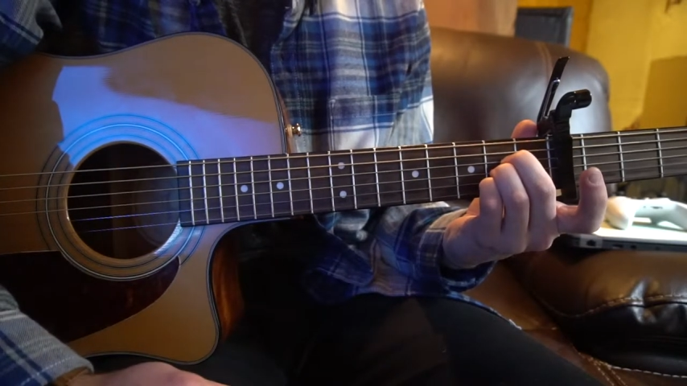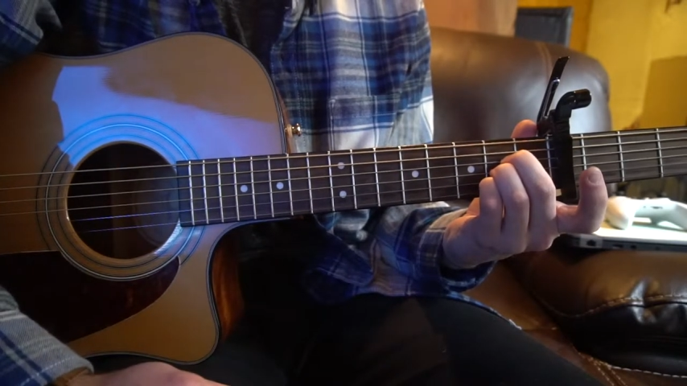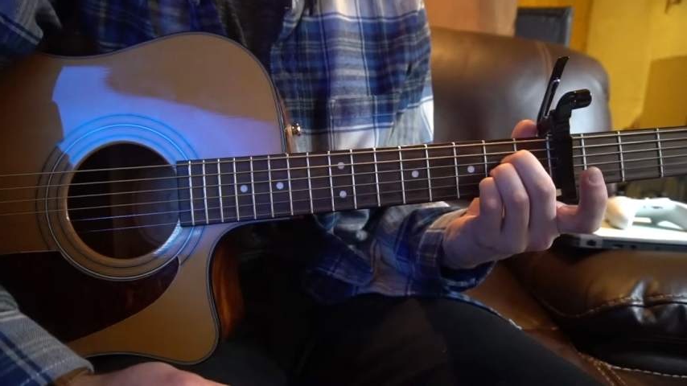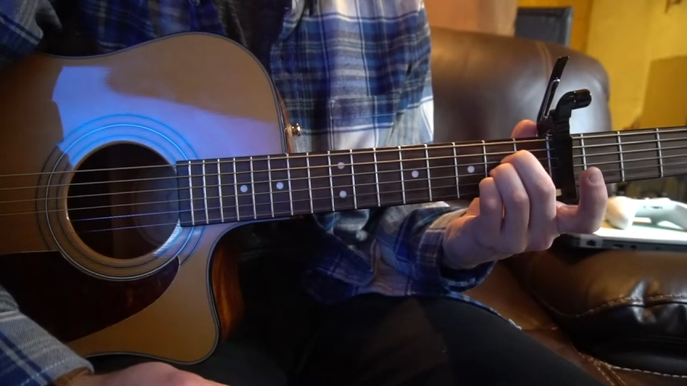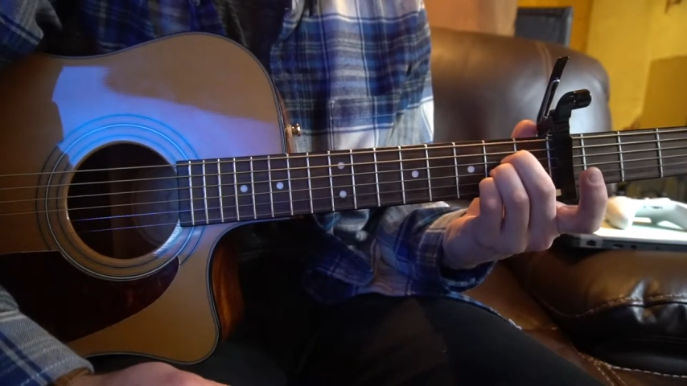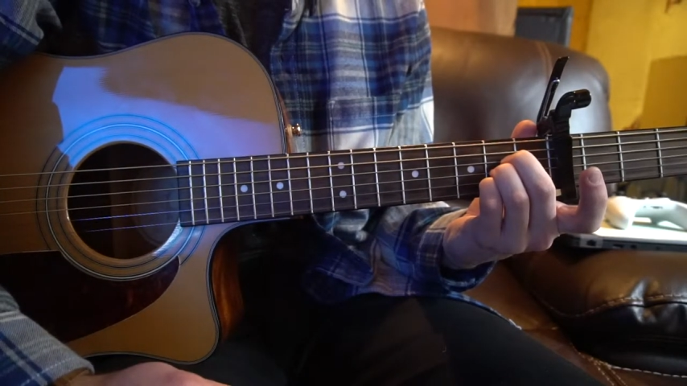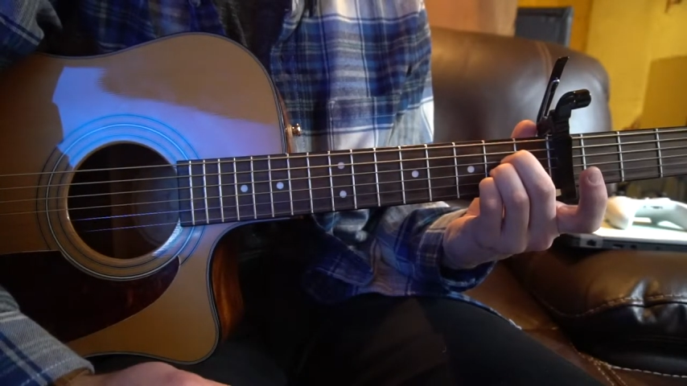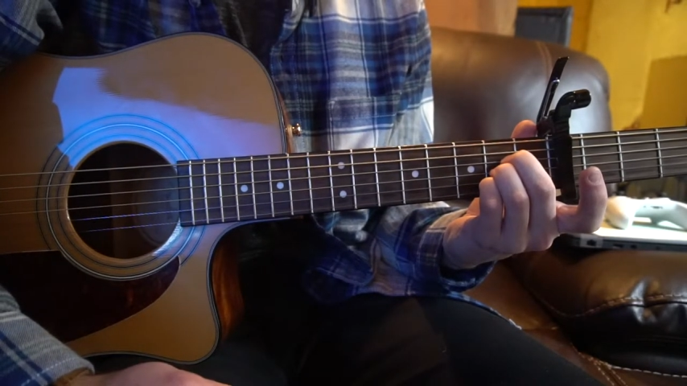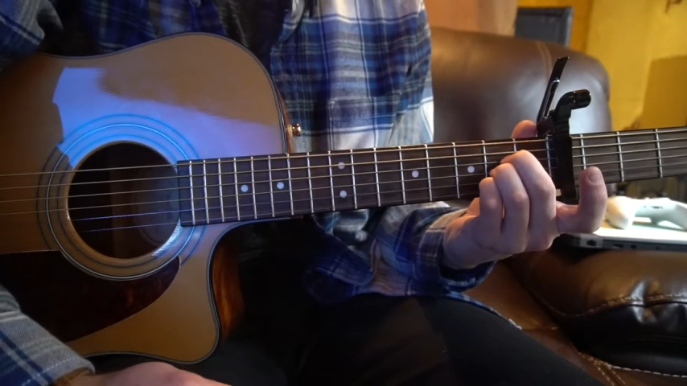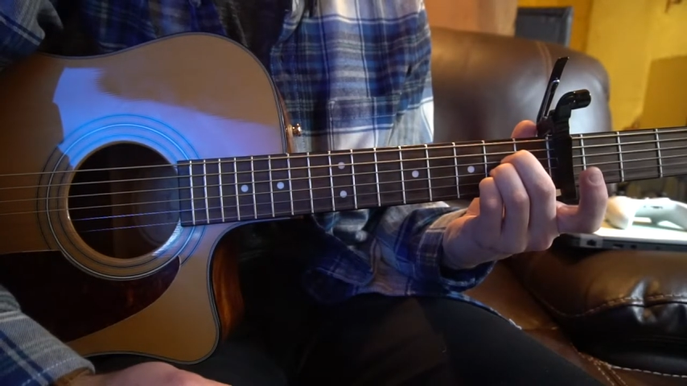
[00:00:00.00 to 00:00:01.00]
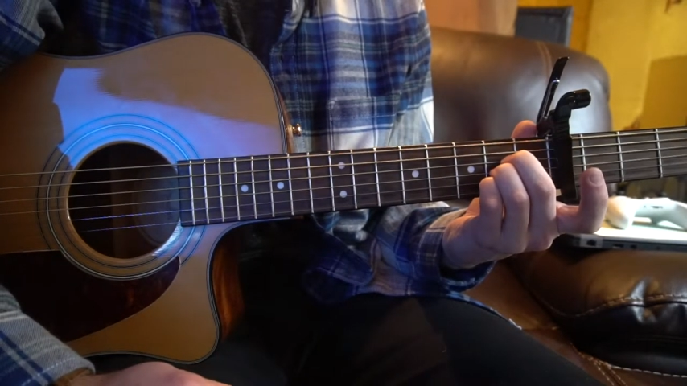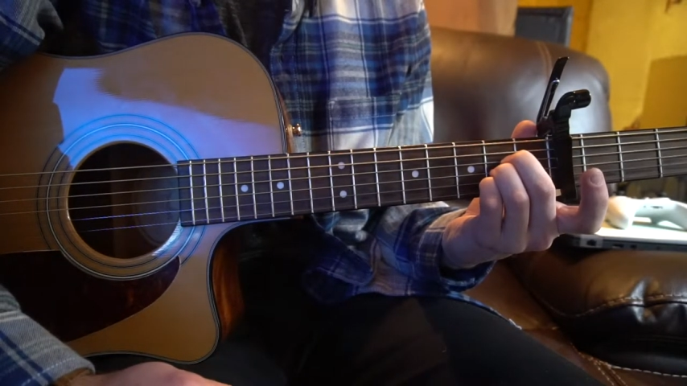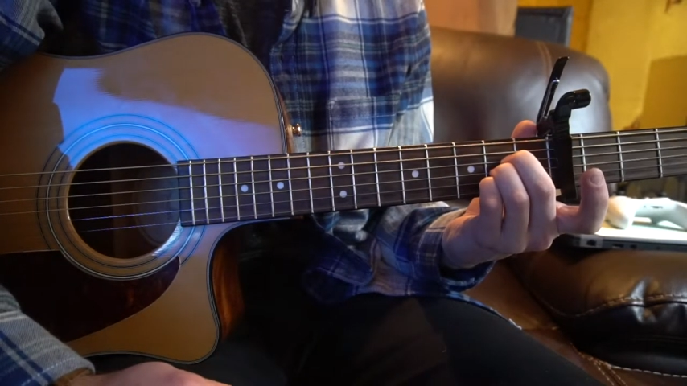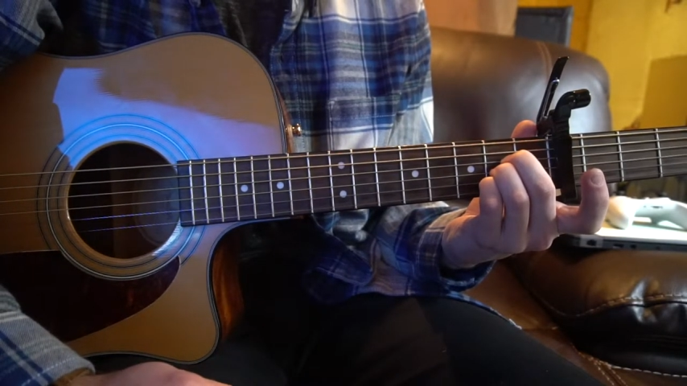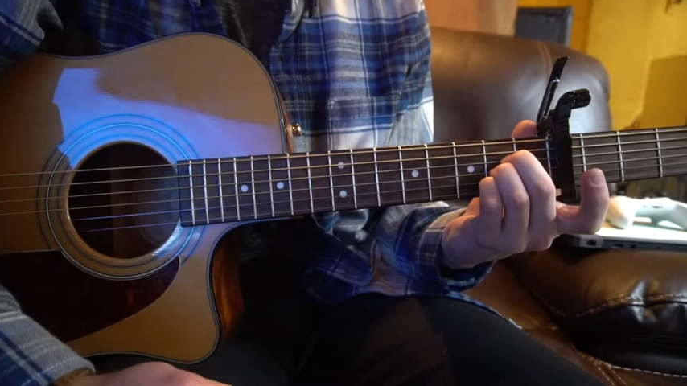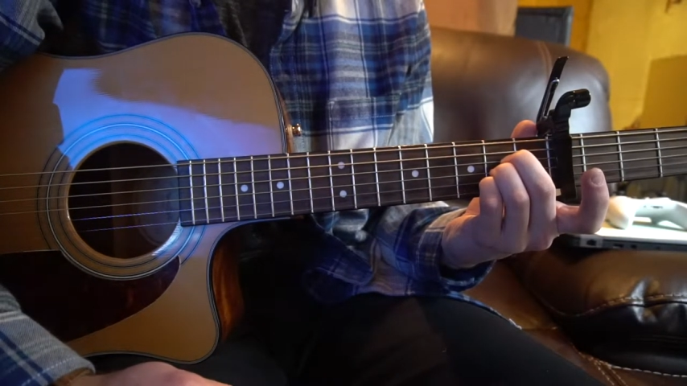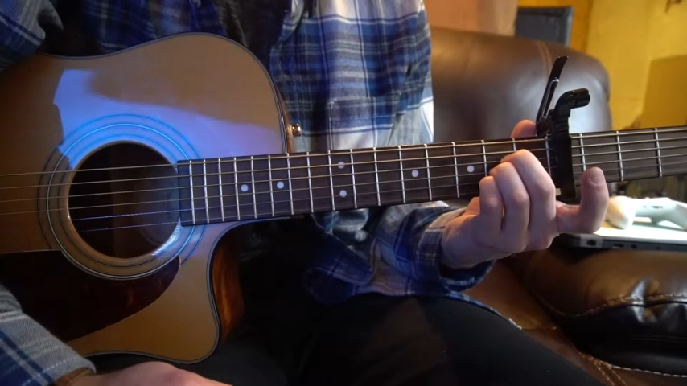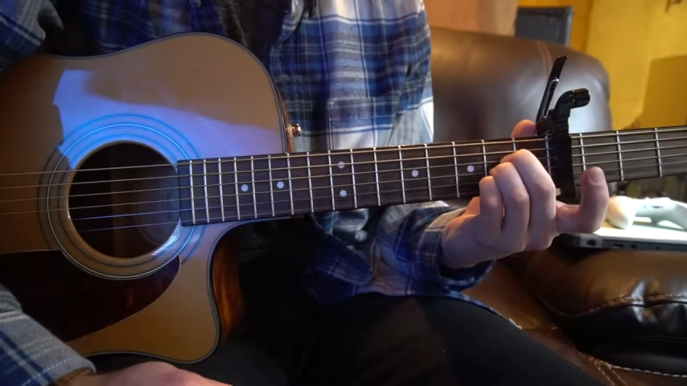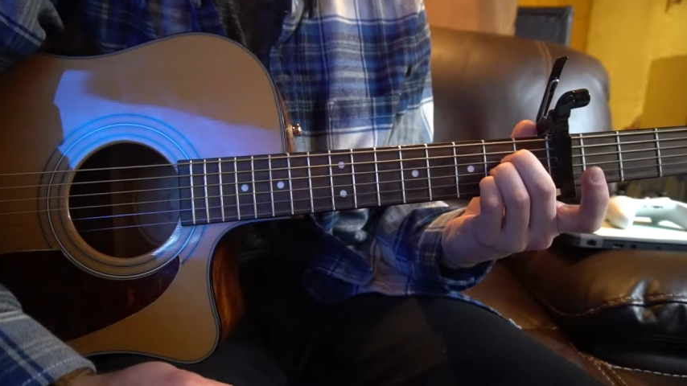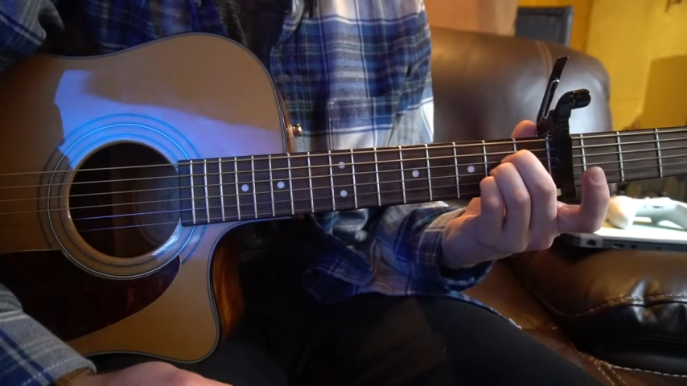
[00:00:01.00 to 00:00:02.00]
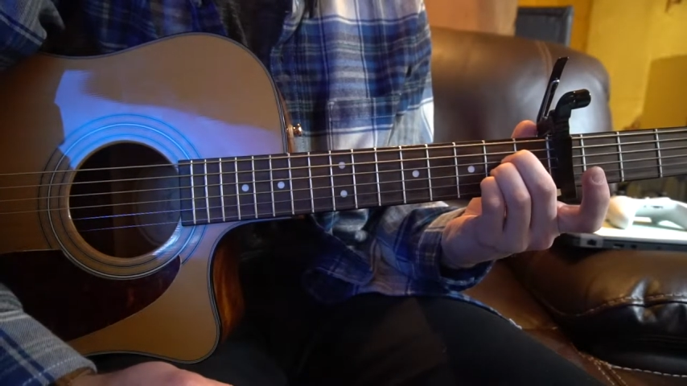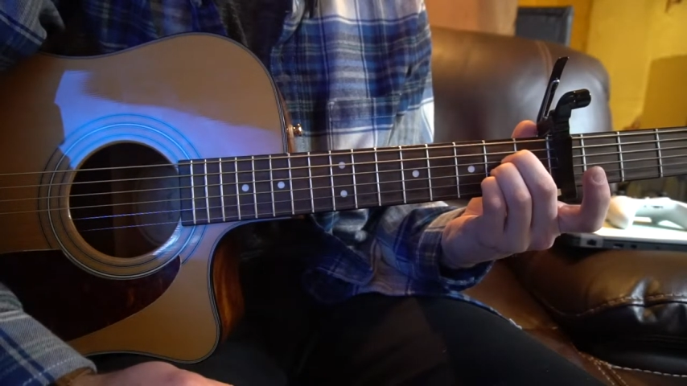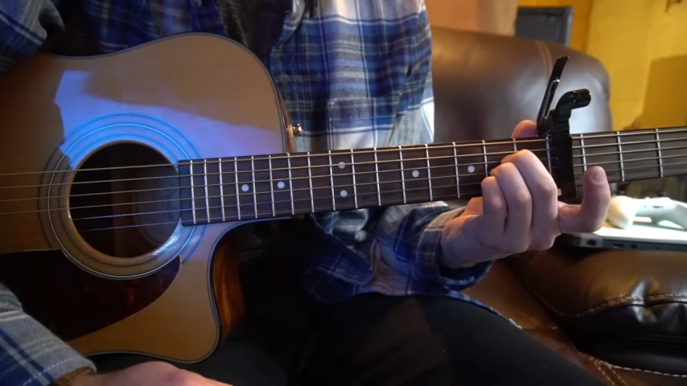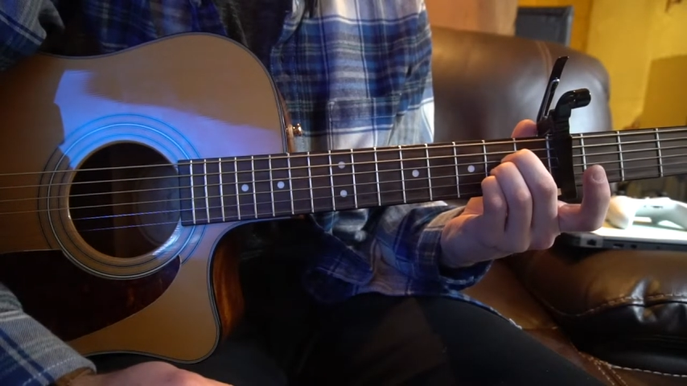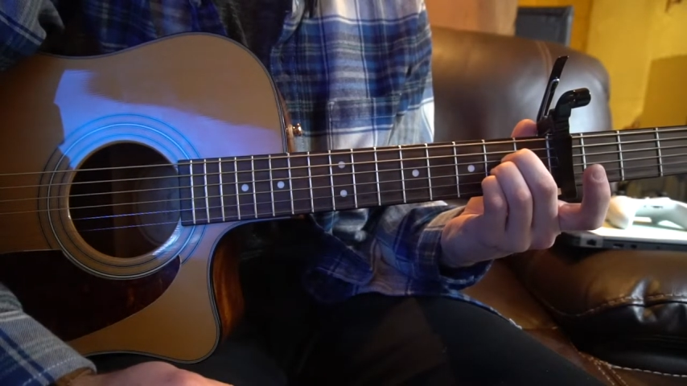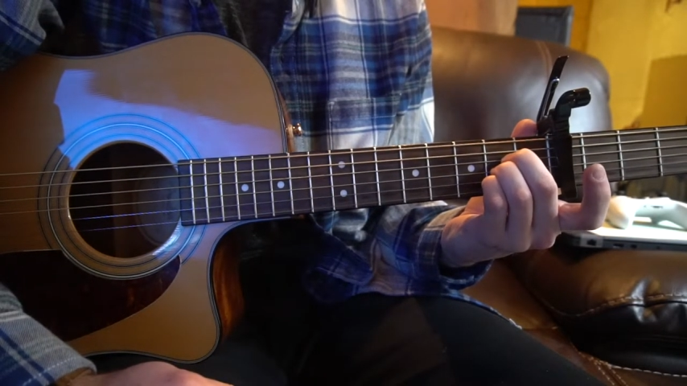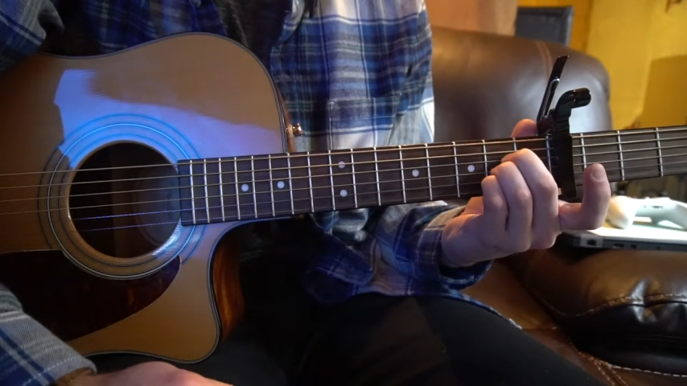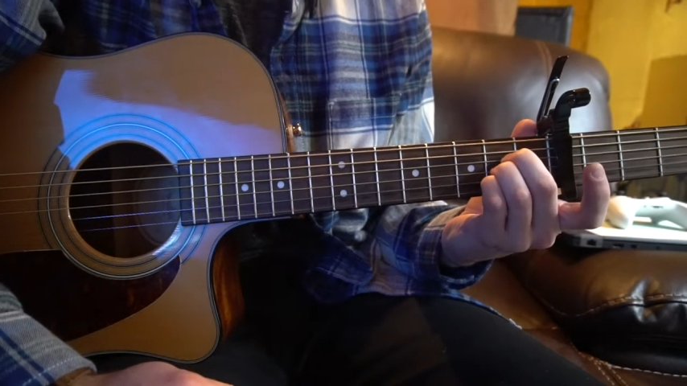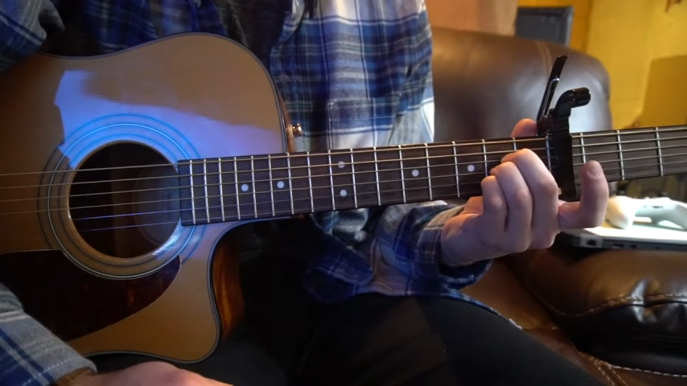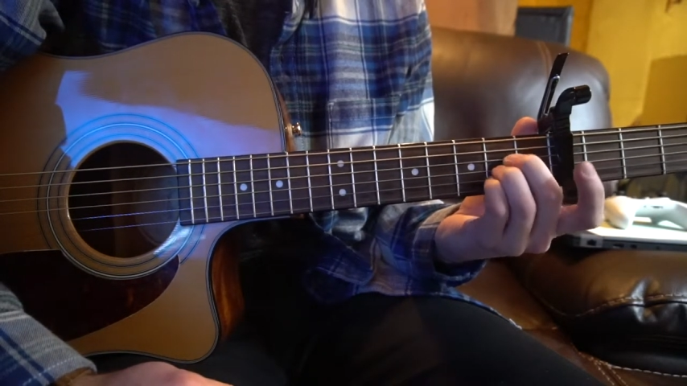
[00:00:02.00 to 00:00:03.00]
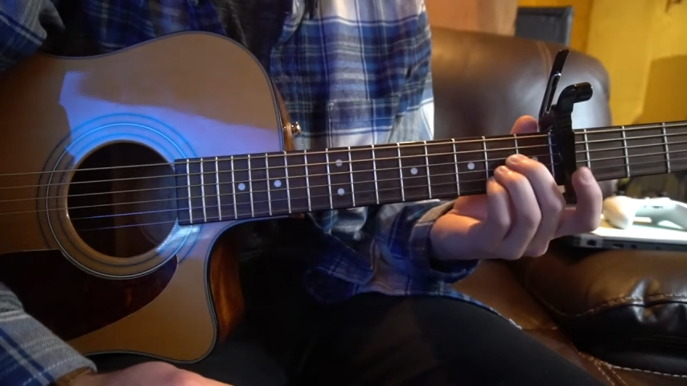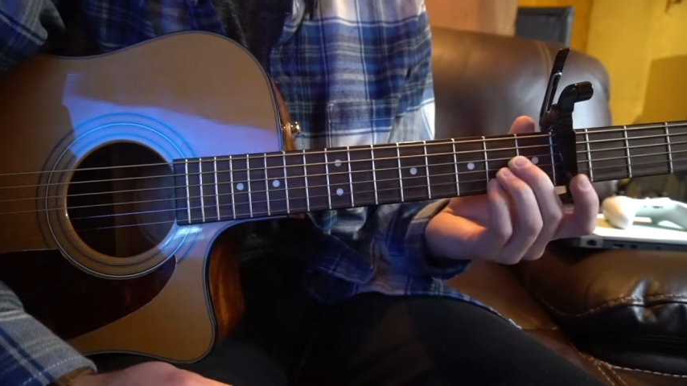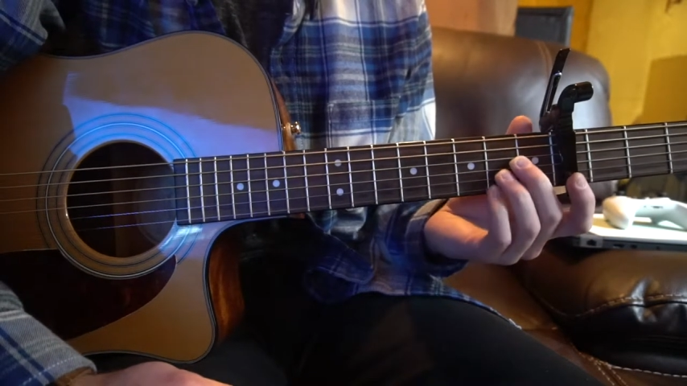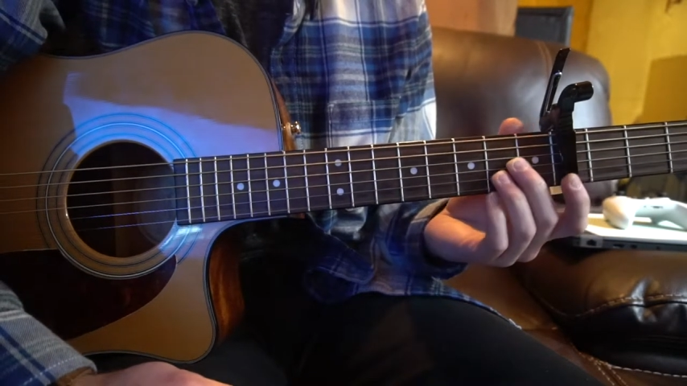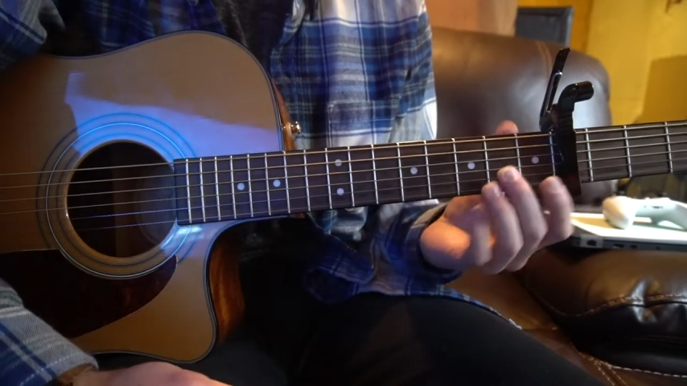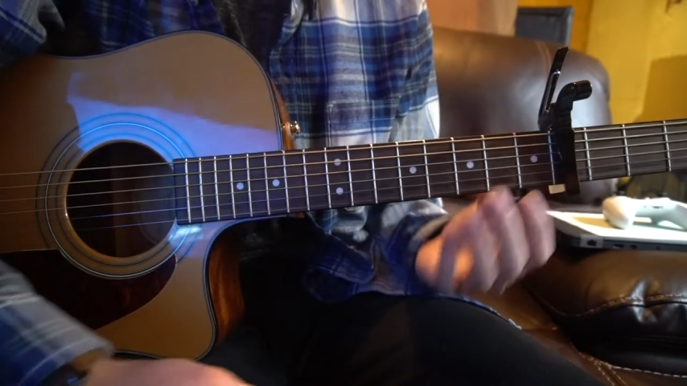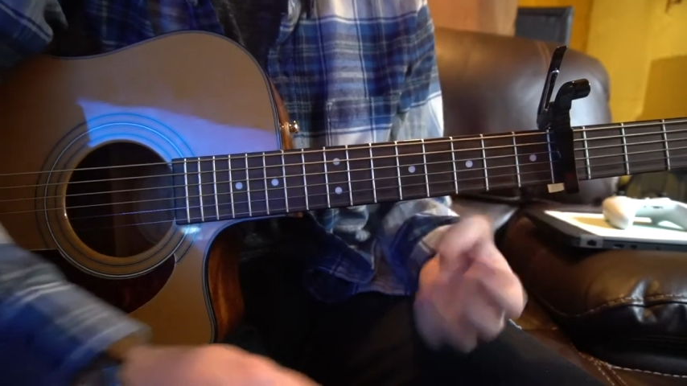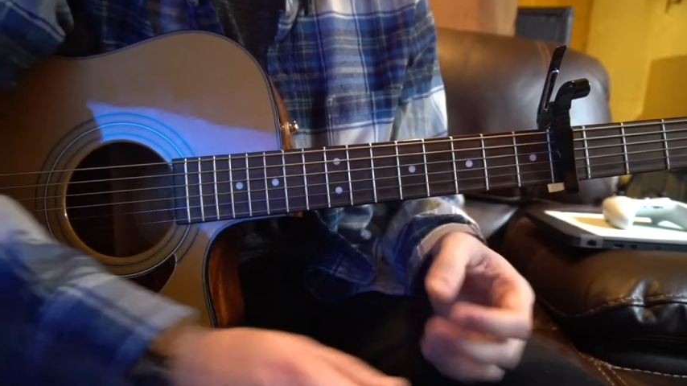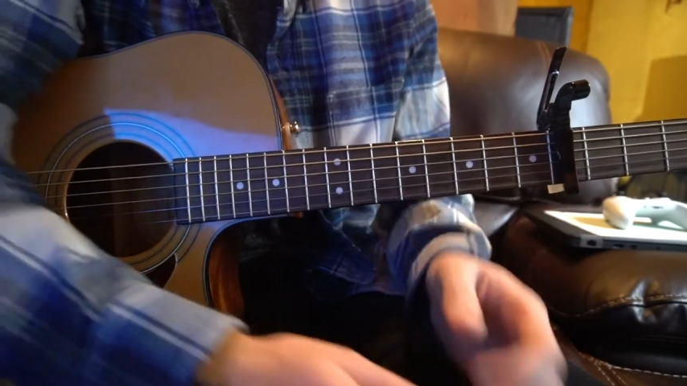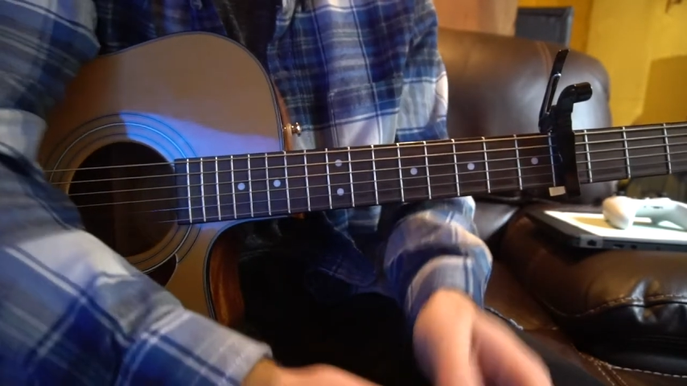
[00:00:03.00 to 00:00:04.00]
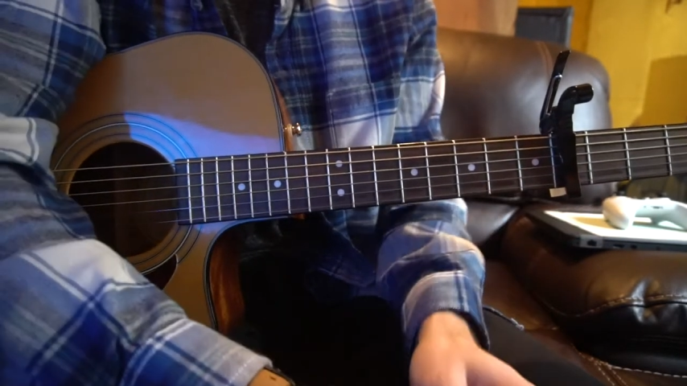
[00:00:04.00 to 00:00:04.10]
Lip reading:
No face is visible, so there are no lips to read.